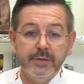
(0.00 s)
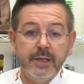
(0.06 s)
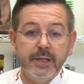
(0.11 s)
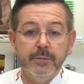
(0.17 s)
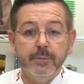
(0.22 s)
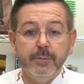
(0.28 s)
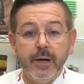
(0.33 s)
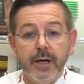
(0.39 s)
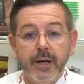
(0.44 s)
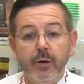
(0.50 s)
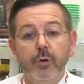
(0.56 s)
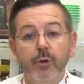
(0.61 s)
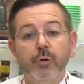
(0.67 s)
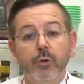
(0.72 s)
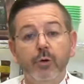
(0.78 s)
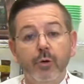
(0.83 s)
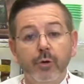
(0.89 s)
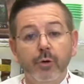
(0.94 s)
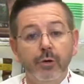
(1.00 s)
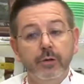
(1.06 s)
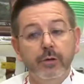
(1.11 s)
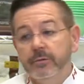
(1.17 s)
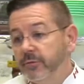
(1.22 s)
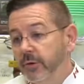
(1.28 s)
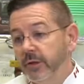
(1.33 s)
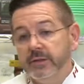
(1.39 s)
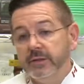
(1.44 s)
that might occur,
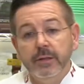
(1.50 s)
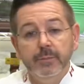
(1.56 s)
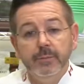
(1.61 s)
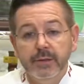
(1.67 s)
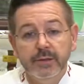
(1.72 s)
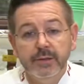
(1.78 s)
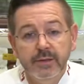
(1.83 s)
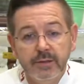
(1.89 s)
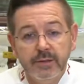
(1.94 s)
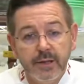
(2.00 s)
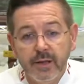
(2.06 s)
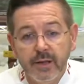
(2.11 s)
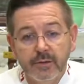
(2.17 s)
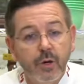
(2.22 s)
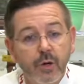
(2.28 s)
for example, in this case,